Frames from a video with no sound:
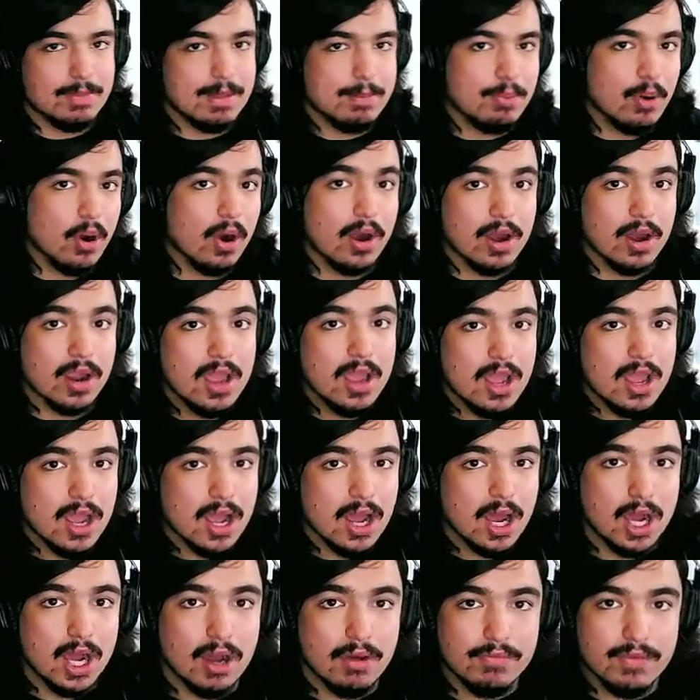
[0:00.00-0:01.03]
part
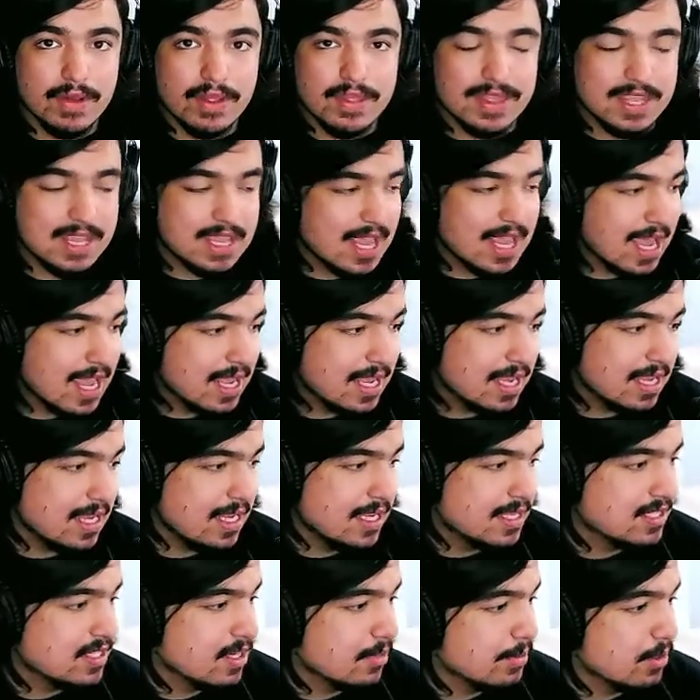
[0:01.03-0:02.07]
of the
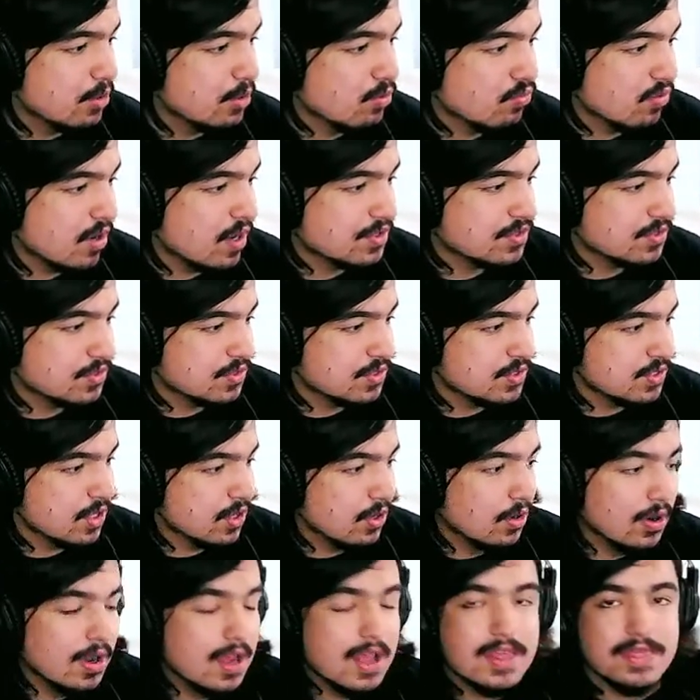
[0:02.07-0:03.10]
AEW roster.
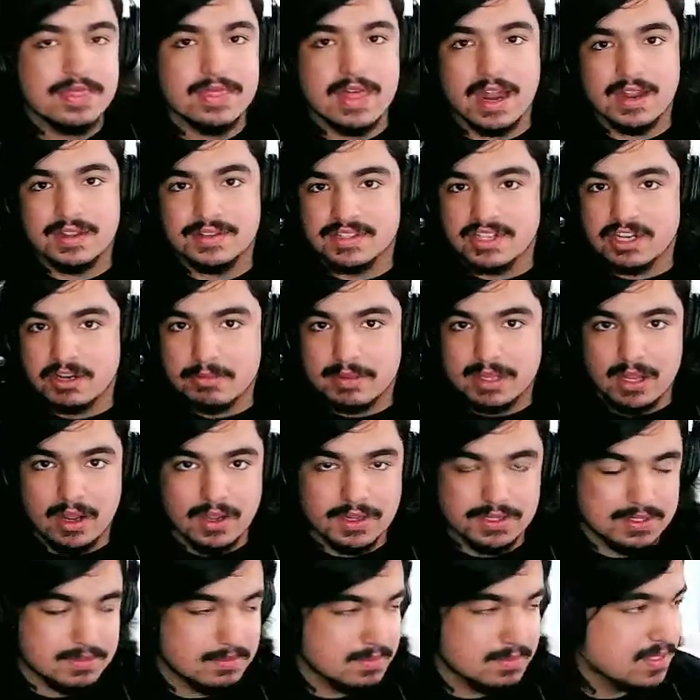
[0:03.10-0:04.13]
So that is going to be
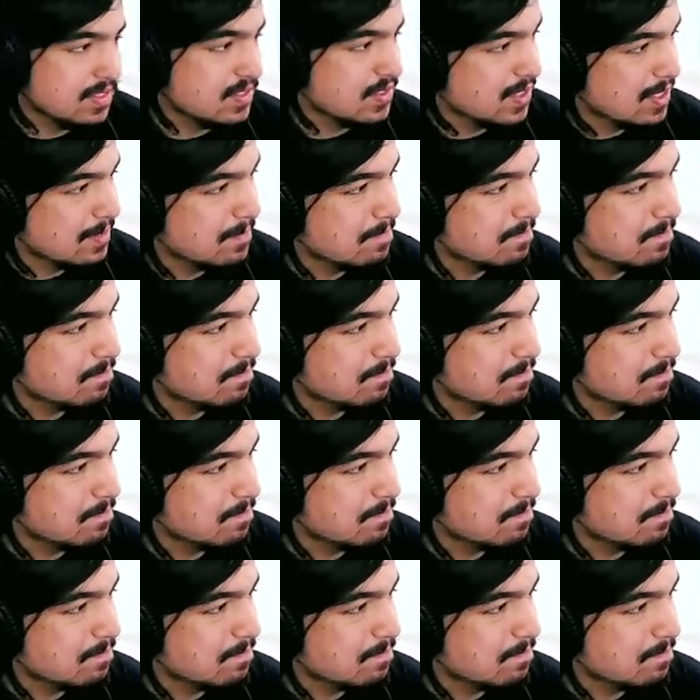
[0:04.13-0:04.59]
awesome to see.